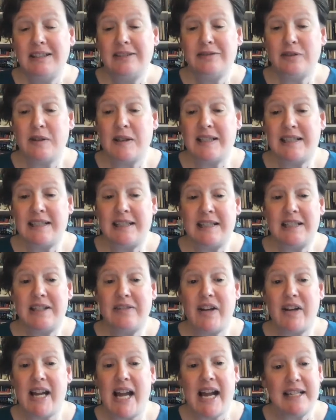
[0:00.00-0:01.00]
For instance,
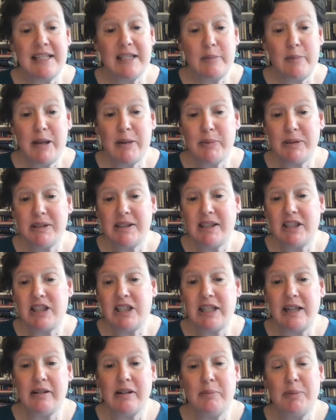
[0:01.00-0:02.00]
if I ask people to
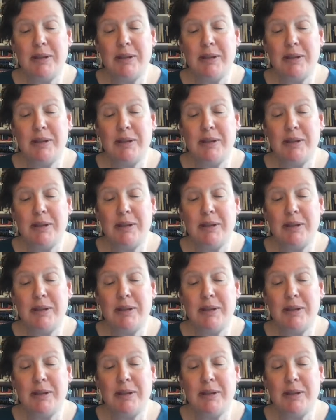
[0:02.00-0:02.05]
share a